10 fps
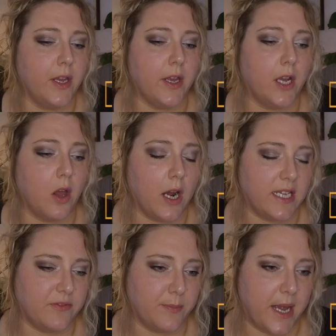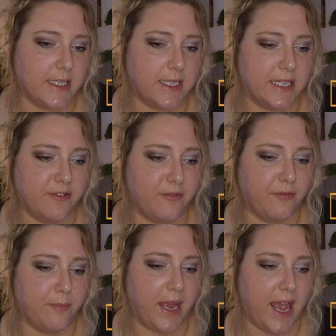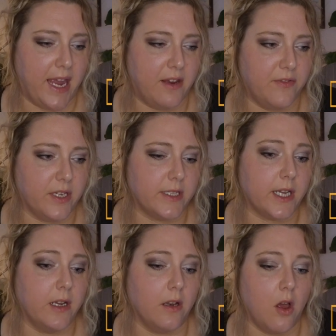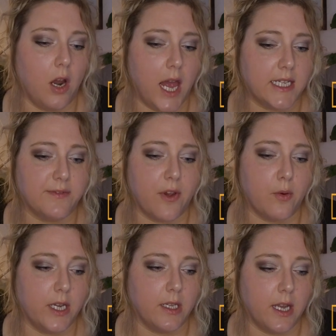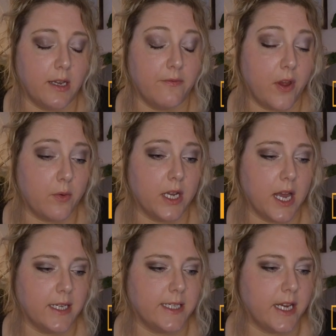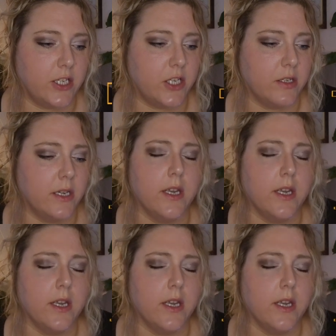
a lot less repetitive behaviours, and a lot less vocalisation.